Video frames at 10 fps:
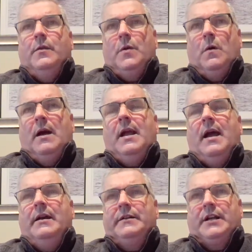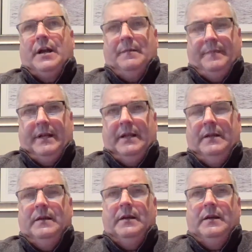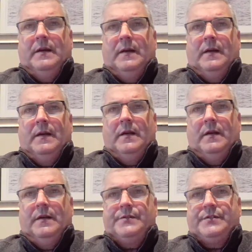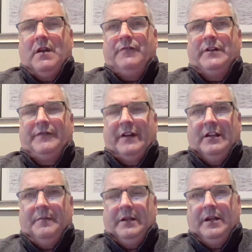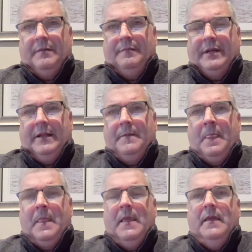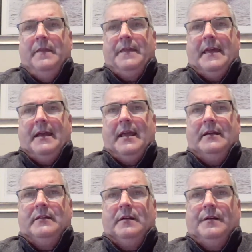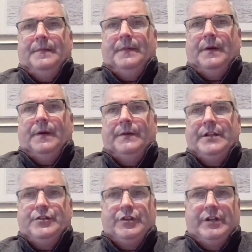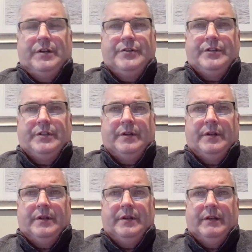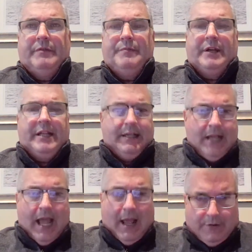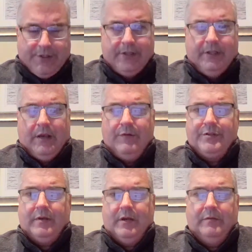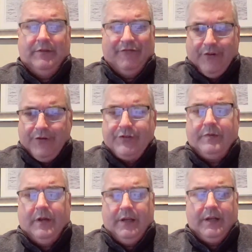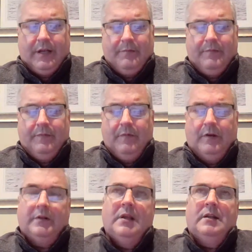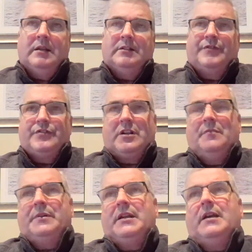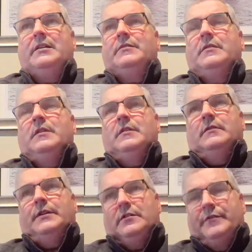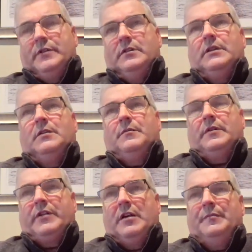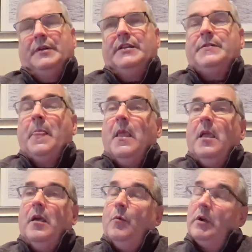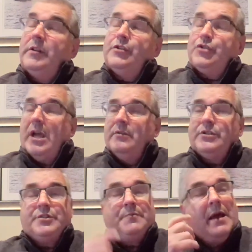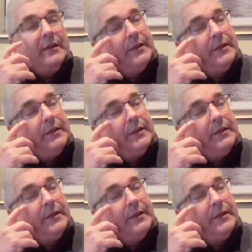no i hired a company uh, uh a software development company that had um, all the engineers and everybody in house that was uh, the first uh, com- well not the first company i had interviewed a number of companies. One of the challenges back